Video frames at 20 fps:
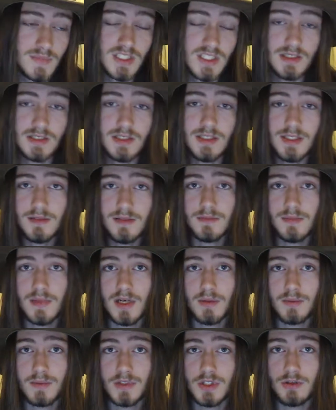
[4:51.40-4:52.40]
yeah,
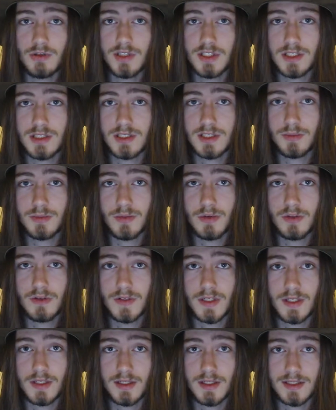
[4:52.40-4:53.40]
I'm doing this in support of
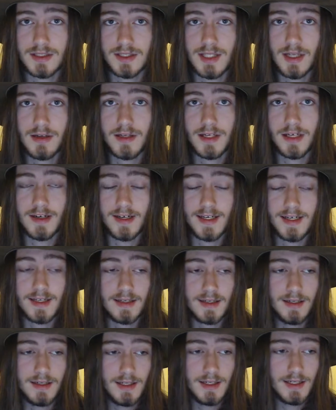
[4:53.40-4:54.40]
Consolidarity,
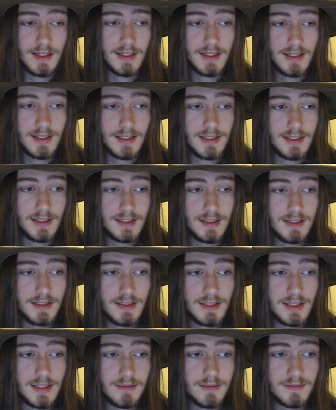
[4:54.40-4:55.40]
and
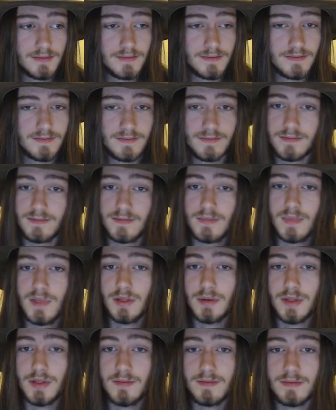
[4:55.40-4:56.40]
yeah.
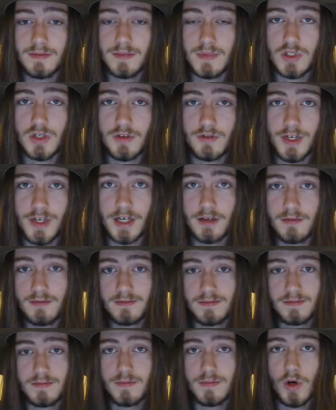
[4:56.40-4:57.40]
Anyway, that's all for now.
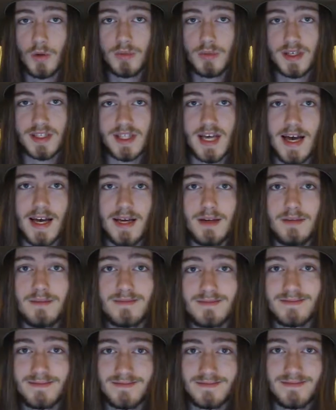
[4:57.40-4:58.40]
Hope you like the hat.
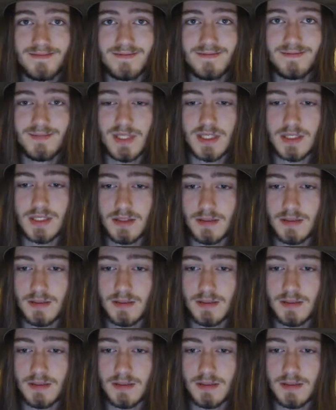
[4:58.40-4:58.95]
Peace.